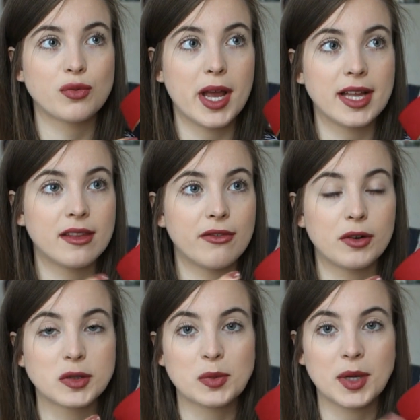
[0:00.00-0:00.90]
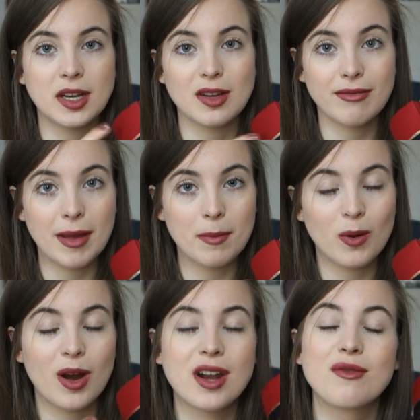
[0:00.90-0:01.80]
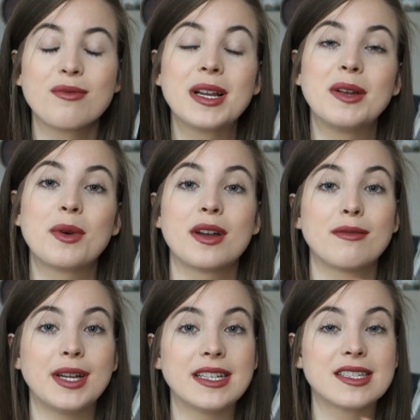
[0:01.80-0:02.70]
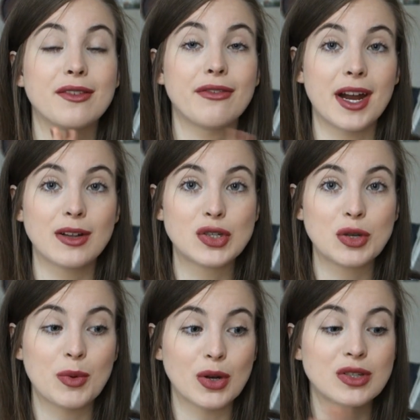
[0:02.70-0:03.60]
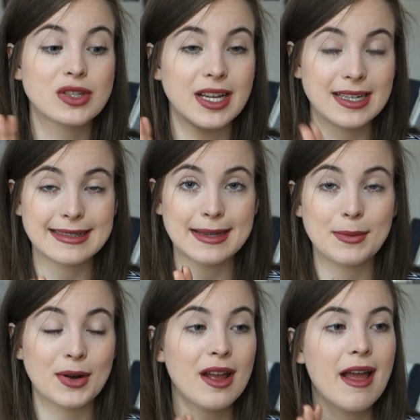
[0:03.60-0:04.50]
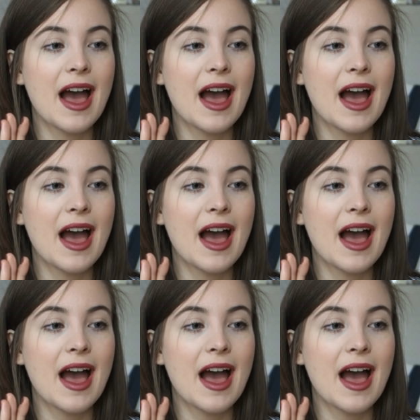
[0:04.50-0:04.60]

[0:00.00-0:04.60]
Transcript: read the first one in November, and I really want to read the final two books in December.